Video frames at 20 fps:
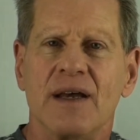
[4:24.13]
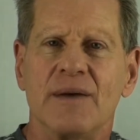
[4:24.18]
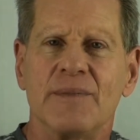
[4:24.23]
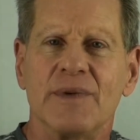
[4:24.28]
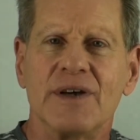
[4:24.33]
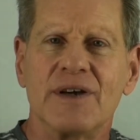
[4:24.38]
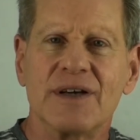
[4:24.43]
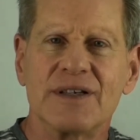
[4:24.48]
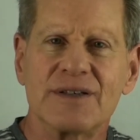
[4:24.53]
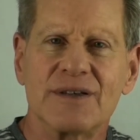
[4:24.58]

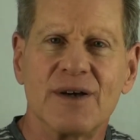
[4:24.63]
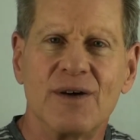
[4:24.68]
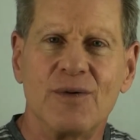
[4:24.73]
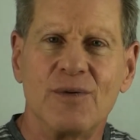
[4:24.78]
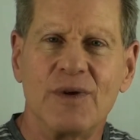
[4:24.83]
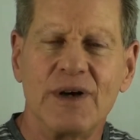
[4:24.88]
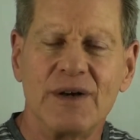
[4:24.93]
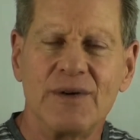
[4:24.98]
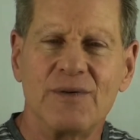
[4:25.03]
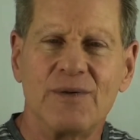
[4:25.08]
Because
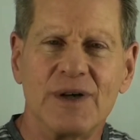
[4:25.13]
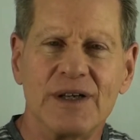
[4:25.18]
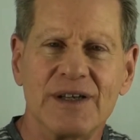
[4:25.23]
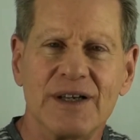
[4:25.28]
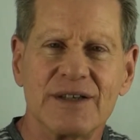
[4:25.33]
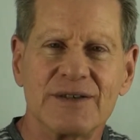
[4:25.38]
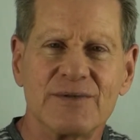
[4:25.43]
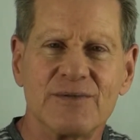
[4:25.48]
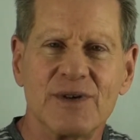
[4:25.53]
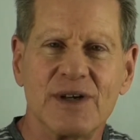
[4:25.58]
what one
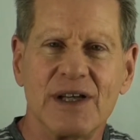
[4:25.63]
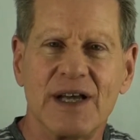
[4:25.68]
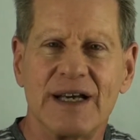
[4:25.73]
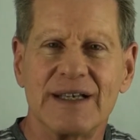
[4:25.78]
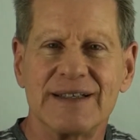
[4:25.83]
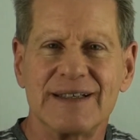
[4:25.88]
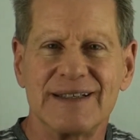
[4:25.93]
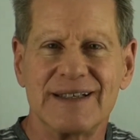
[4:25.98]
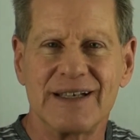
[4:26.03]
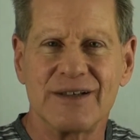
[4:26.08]
doesn't
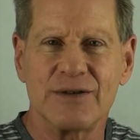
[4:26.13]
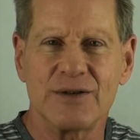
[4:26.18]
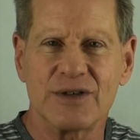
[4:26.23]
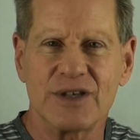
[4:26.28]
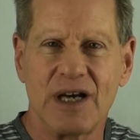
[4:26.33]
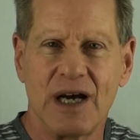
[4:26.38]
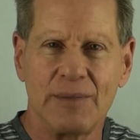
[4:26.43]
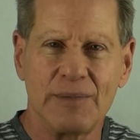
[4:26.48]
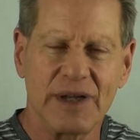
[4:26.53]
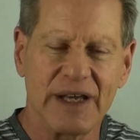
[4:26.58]
realize is that there's
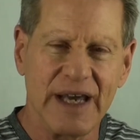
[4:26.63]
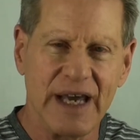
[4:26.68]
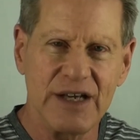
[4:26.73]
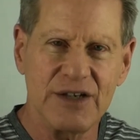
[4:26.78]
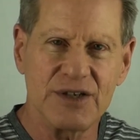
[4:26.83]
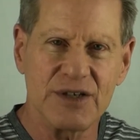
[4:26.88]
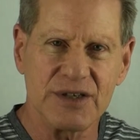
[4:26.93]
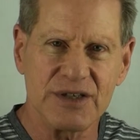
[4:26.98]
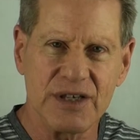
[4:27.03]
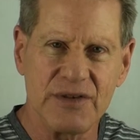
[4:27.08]

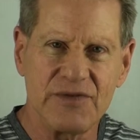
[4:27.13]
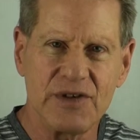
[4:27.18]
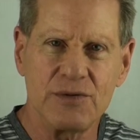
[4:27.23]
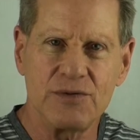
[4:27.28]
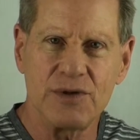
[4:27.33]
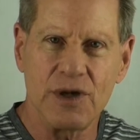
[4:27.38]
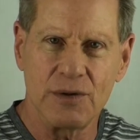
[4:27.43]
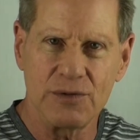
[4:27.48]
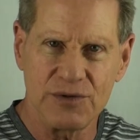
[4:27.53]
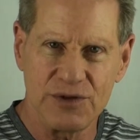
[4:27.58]
complications if you
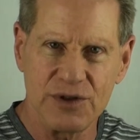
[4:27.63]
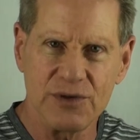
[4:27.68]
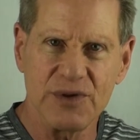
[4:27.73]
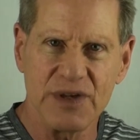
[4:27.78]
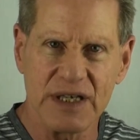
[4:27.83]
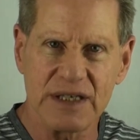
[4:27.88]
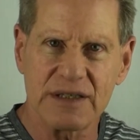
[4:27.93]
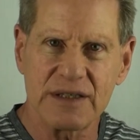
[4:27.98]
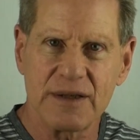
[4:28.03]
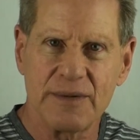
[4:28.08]
don't do
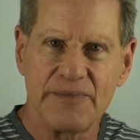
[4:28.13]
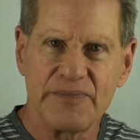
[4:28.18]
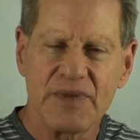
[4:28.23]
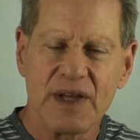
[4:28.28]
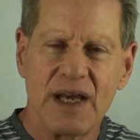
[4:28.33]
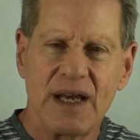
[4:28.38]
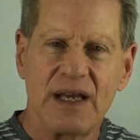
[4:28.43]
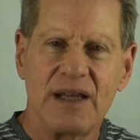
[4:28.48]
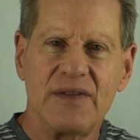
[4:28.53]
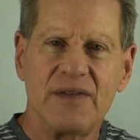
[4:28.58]
this.
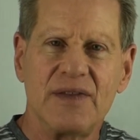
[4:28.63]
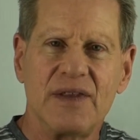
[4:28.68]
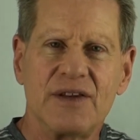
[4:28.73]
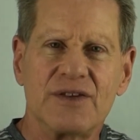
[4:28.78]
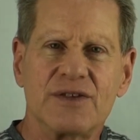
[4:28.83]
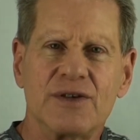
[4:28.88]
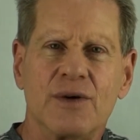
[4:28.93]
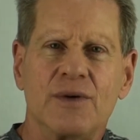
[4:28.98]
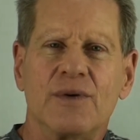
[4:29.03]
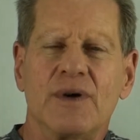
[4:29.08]
And
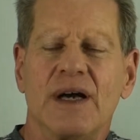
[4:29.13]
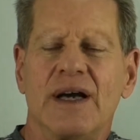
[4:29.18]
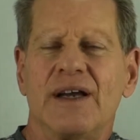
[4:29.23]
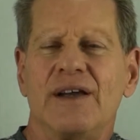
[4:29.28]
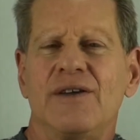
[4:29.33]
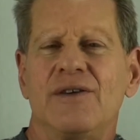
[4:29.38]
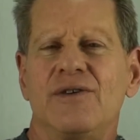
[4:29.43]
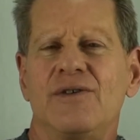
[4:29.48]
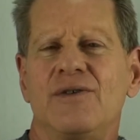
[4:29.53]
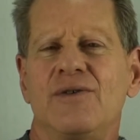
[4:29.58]
so
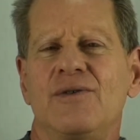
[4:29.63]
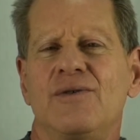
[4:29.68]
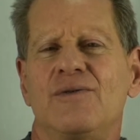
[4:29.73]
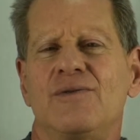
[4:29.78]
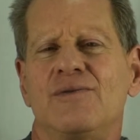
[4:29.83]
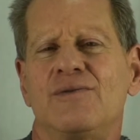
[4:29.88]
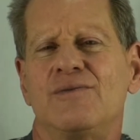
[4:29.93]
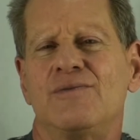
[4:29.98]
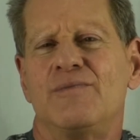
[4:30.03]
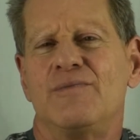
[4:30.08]

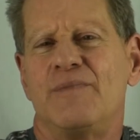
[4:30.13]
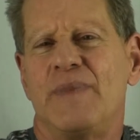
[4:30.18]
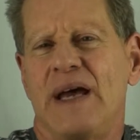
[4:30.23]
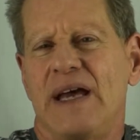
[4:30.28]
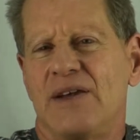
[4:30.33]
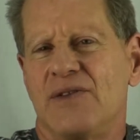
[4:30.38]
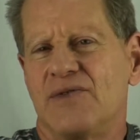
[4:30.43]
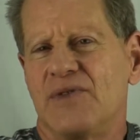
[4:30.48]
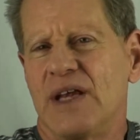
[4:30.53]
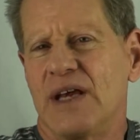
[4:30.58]
you
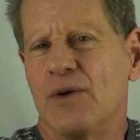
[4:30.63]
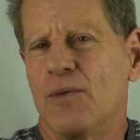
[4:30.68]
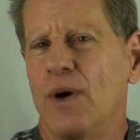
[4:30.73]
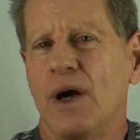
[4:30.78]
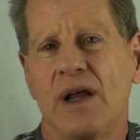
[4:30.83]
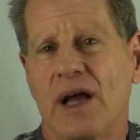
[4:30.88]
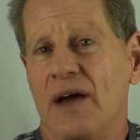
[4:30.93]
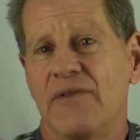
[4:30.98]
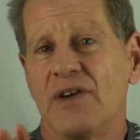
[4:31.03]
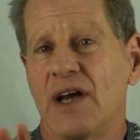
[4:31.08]
may think,
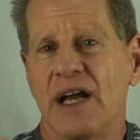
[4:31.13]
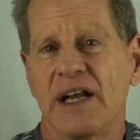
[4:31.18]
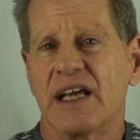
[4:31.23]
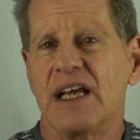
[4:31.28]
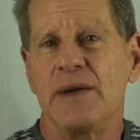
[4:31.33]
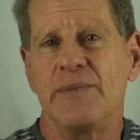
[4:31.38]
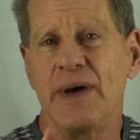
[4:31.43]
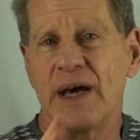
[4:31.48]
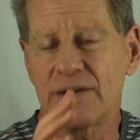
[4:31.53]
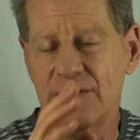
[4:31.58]
well, I've got to
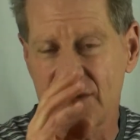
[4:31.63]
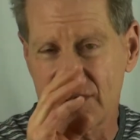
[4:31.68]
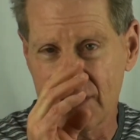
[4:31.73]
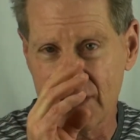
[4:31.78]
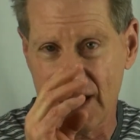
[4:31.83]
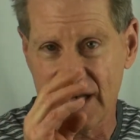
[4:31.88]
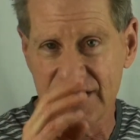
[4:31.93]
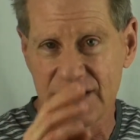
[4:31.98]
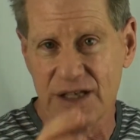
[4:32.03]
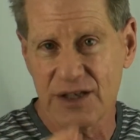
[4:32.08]
keep
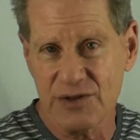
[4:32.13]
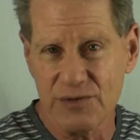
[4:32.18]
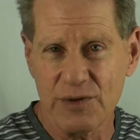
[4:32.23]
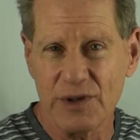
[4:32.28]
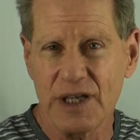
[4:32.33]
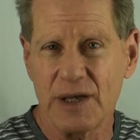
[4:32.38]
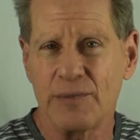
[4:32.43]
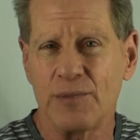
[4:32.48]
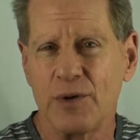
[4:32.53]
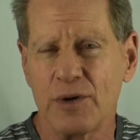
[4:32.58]
exercising. It's
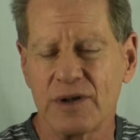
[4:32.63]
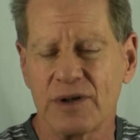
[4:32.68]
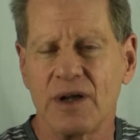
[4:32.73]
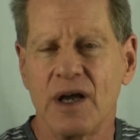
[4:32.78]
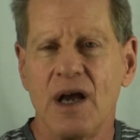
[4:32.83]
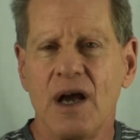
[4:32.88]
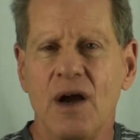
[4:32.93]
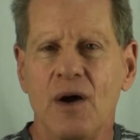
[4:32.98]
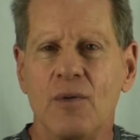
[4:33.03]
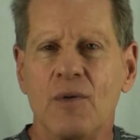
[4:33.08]
really important.
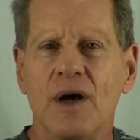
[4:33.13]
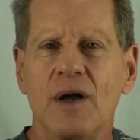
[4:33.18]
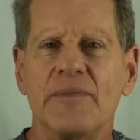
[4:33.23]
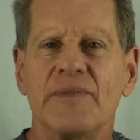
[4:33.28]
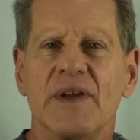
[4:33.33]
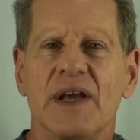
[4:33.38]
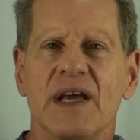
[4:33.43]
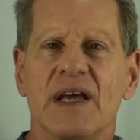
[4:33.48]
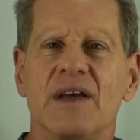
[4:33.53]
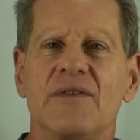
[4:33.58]

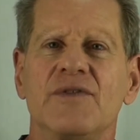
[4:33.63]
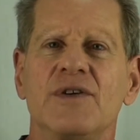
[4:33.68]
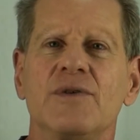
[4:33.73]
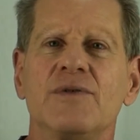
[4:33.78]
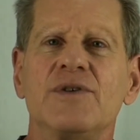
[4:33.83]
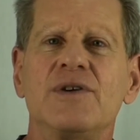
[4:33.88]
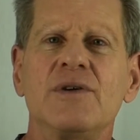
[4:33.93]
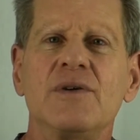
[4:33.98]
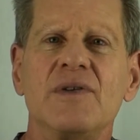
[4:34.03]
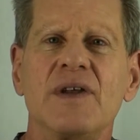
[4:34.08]
Well, if
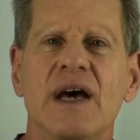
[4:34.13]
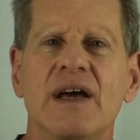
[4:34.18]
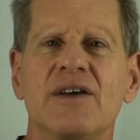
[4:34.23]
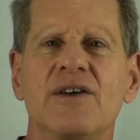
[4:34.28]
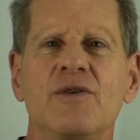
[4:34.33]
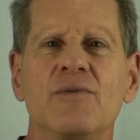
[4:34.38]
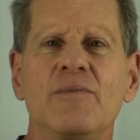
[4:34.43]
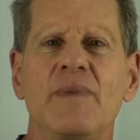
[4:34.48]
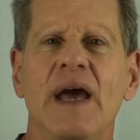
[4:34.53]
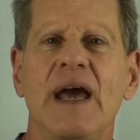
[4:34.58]
you do that,
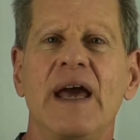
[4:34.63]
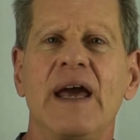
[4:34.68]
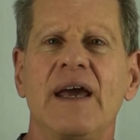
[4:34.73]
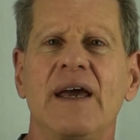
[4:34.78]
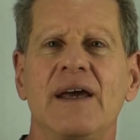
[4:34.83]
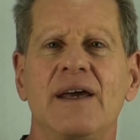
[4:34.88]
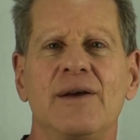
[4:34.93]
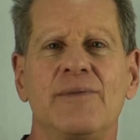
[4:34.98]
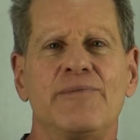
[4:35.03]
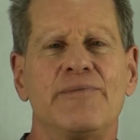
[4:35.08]
you
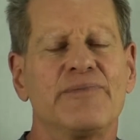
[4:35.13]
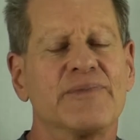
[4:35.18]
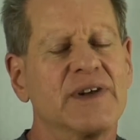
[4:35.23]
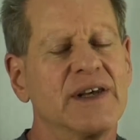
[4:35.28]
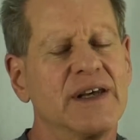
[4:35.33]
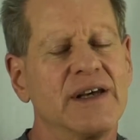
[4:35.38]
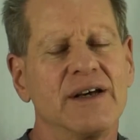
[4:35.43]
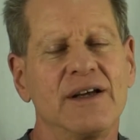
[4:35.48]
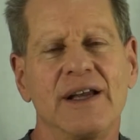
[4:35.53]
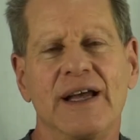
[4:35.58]
may
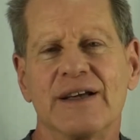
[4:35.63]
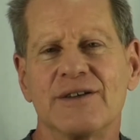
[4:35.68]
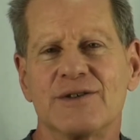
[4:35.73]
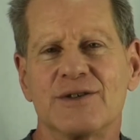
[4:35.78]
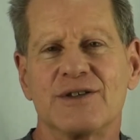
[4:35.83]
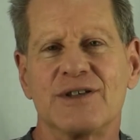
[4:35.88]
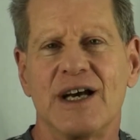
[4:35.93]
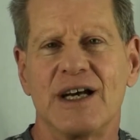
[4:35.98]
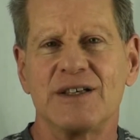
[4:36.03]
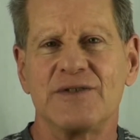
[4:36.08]
kill
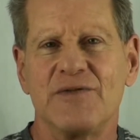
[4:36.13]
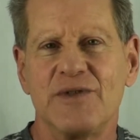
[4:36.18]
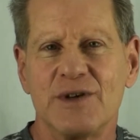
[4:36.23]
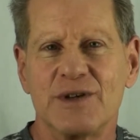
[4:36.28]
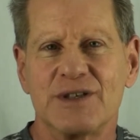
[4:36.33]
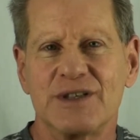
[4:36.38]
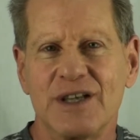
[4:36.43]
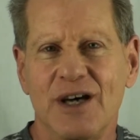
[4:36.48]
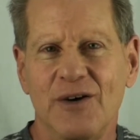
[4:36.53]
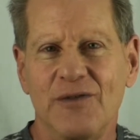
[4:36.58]
exercise for
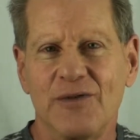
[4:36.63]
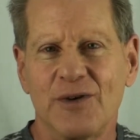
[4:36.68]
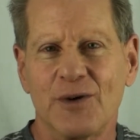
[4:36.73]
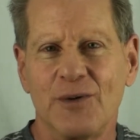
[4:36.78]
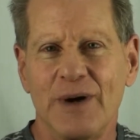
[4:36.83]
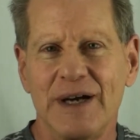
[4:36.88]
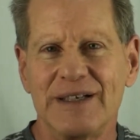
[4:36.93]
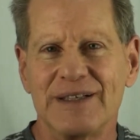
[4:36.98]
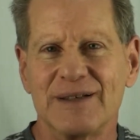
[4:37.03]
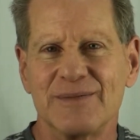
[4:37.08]
yourself for
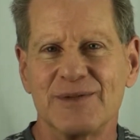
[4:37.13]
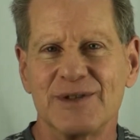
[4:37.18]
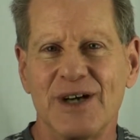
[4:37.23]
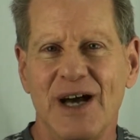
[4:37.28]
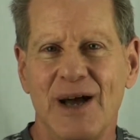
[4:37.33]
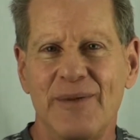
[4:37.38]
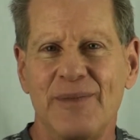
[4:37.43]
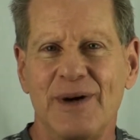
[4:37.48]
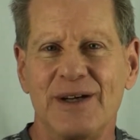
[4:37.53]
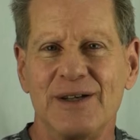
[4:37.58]
quite some
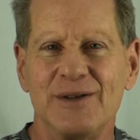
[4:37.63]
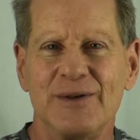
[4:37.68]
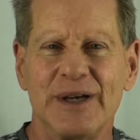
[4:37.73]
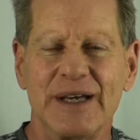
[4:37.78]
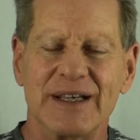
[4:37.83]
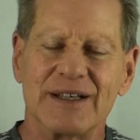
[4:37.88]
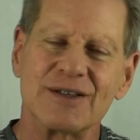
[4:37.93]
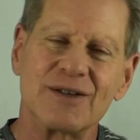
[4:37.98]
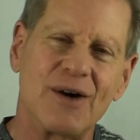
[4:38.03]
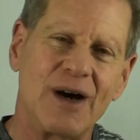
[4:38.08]
time by
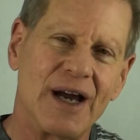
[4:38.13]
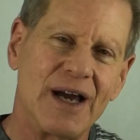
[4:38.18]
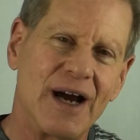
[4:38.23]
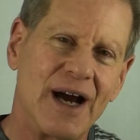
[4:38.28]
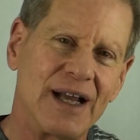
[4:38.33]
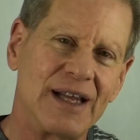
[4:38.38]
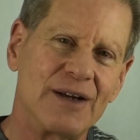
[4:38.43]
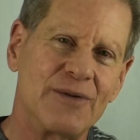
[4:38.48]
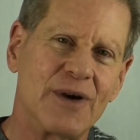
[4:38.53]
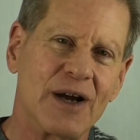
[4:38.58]
doing it. So I
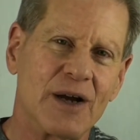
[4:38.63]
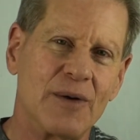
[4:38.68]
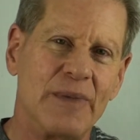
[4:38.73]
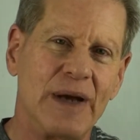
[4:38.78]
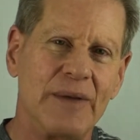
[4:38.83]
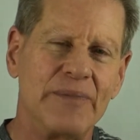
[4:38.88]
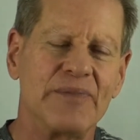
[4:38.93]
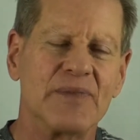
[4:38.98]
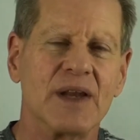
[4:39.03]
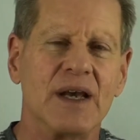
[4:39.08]
highly
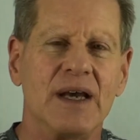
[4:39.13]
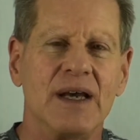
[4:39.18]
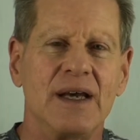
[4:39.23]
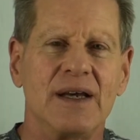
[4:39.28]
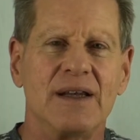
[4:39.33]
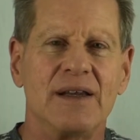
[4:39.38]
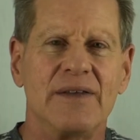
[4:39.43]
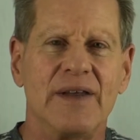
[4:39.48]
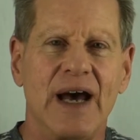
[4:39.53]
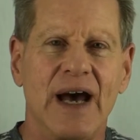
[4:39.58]
recommend
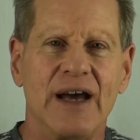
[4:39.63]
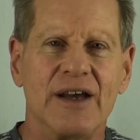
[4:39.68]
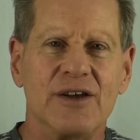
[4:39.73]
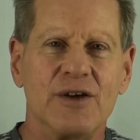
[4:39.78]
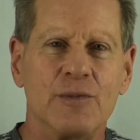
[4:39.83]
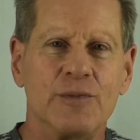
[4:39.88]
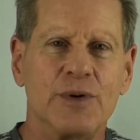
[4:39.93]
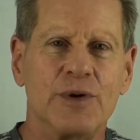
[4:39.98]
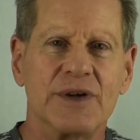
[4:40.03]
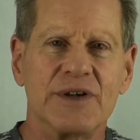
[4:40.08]
that
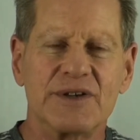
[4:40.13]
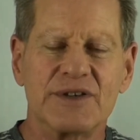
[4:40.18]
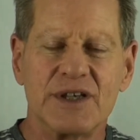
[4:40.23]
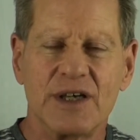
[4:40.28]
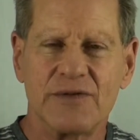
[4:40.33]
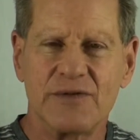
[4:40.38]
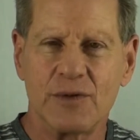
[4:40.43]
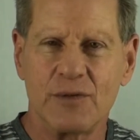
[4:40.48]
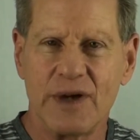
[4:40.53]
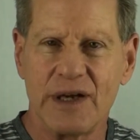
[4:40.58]
you pull
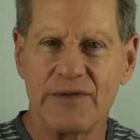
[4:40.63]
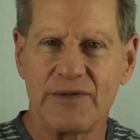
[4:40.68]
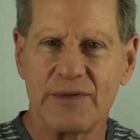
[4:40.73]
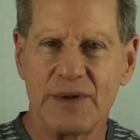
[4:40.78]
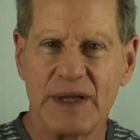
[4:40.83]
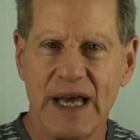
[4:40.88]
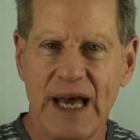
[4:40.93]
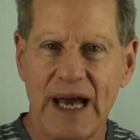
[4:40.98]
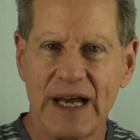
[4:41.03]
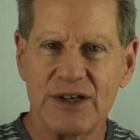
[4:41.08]
yourself away
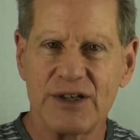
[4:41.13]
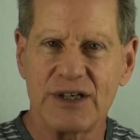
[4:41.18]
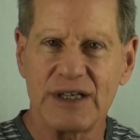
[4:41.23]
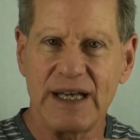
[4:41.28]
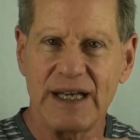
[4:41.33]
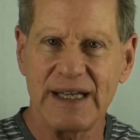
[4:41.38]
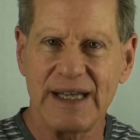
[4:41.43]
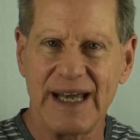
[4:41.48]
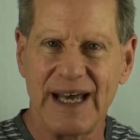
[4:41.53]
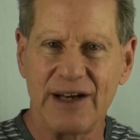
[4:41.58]
from the action
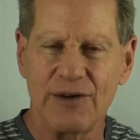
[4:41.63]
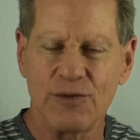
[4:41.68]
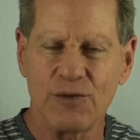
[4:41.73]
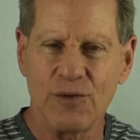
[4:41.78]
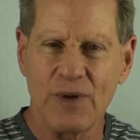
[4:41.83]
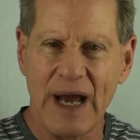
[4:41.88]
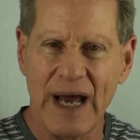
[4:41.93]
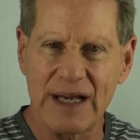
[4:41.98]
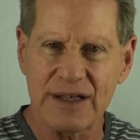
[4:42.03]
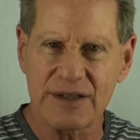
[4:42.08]
and get
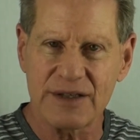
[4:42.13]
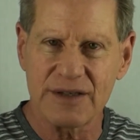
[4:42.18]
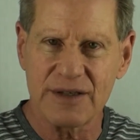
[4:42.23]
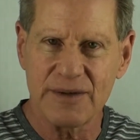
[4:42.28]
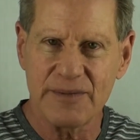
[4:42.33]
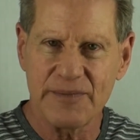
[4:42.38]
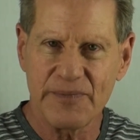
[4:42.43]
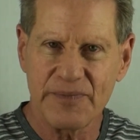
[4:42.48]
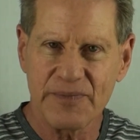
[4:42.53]
rest.